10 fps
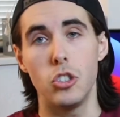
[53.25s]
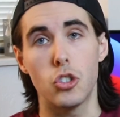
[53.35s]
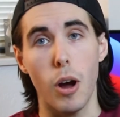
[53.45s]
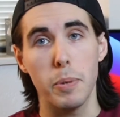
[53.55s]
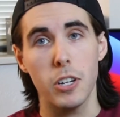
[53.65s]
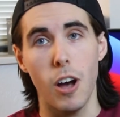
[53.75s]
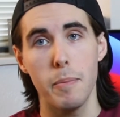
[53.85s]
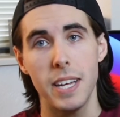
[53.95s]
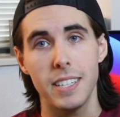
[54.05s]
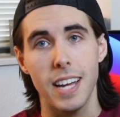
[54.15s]
Drop a
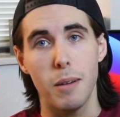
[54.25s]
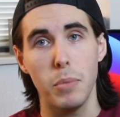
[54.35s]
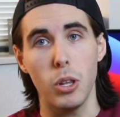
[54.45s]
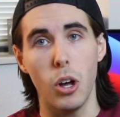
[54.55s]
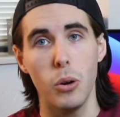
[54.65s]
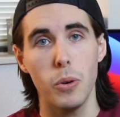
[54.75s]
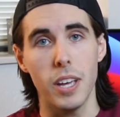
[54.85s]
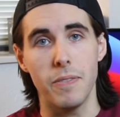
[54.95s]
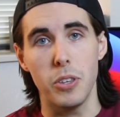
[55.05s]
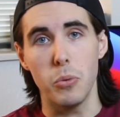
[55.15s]
comment down below
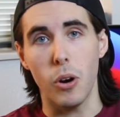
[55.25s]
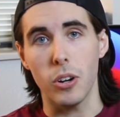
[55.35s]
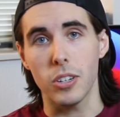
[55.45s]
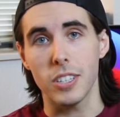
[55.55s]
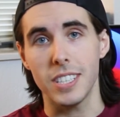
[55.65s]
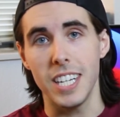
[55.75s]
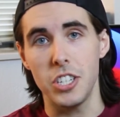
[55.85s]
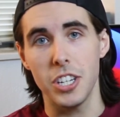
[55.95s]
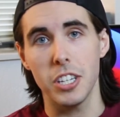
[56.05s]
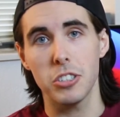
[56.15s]
if you are
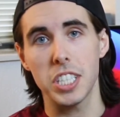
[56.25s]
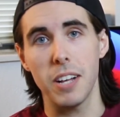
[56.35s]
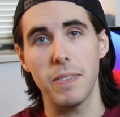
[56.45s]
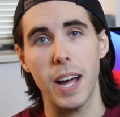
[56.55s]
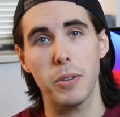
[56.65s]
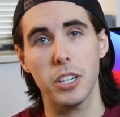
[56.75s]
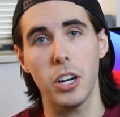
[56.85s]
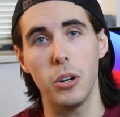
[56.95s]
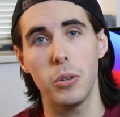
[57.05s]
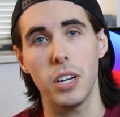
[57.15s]
teaching yourself how to
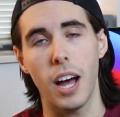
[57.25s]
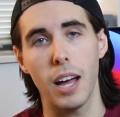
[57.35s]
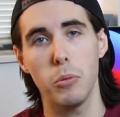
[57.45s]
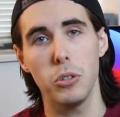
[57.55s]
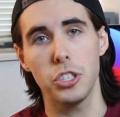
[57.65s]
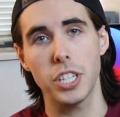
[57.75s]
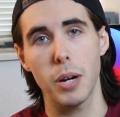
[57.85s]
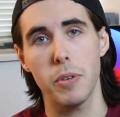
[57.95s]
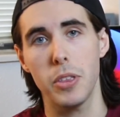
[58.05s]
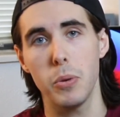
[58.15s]
code. I will
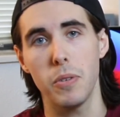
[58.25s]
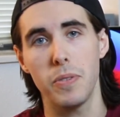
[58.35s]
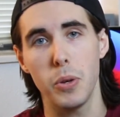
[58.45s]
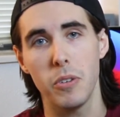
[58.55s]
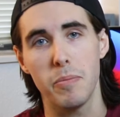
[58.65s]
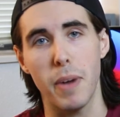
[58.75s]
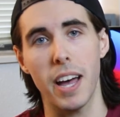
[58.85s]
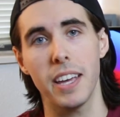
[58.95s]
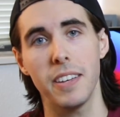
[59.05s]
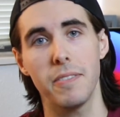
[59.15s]
share with you a few of
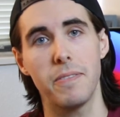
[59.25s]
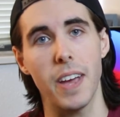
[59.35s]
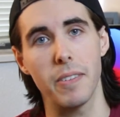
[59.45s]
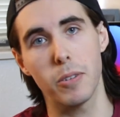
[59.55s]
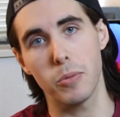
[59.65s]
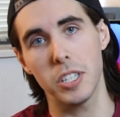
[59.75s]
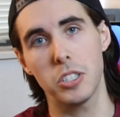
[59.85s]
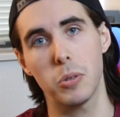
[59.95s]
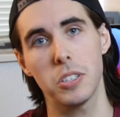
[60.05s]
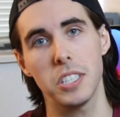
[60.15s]
my favorite
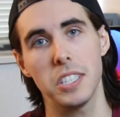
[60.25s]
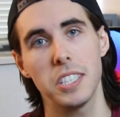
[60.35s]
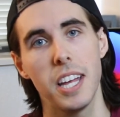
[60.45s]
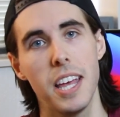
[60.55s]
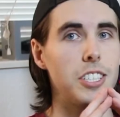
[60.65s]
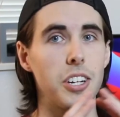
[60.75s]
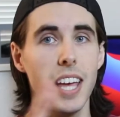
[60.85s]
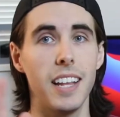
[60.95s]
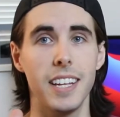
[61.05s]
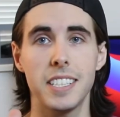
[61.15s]
resources. So
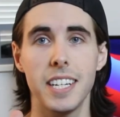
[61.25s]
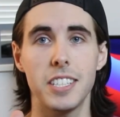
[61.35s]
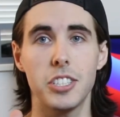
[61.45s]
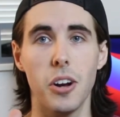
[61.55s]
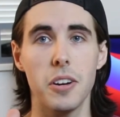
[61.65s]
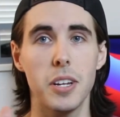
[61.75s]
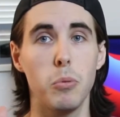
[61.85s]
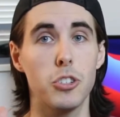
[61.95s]
yeah, let's get started.